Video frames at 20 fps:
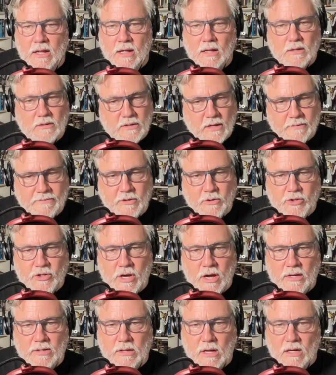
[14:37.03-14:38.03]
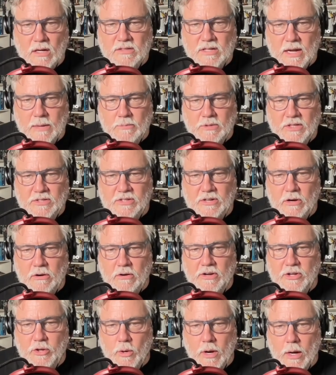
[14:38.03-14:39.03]
Love you, John, longtime listener,
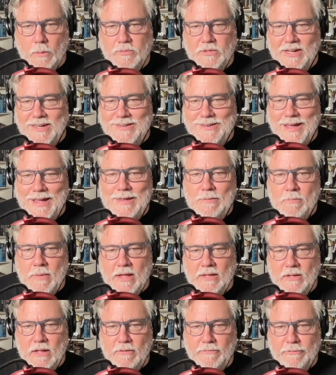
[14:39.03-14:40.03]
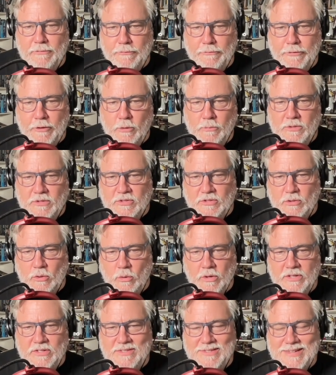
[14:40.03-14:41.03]
and you helped ignite my love for film and
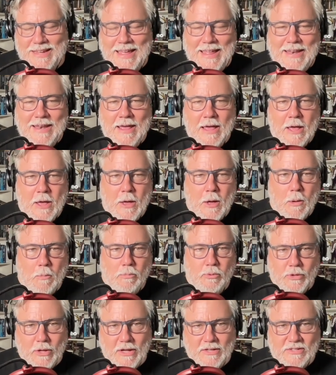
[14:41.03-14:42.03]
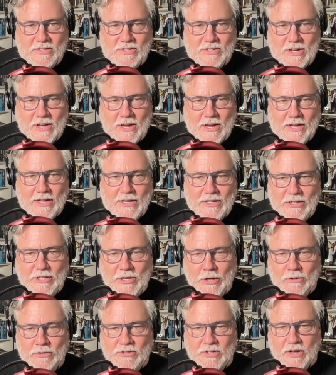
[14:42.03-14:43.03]
stories 10-plus
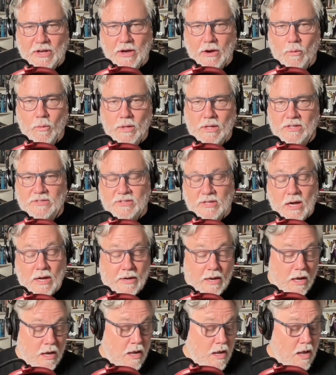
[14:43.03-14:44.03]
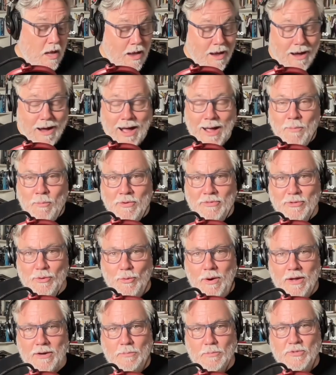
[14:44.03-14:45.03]
years ago. Well, Asad, I'm with you
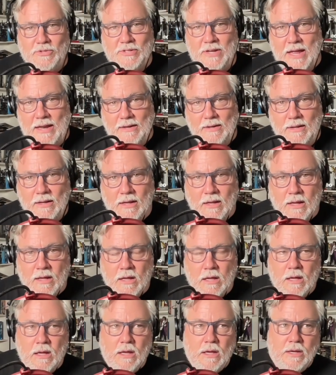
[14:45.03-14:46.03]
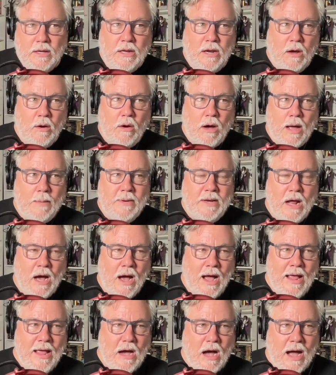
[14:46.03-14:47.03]
100%. You know, I mean,
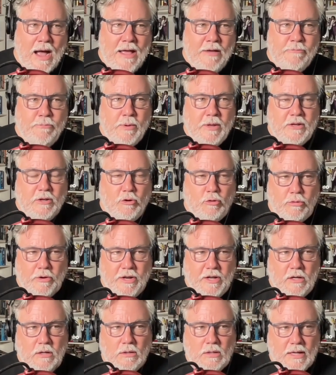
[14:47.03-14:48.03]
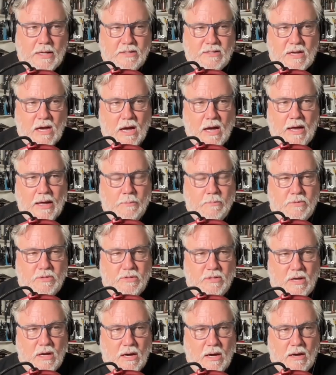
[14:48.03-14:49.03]
I have been critical at
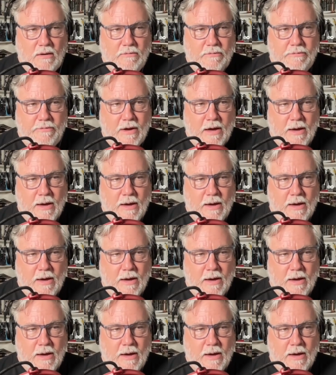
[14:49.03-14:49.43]
times of,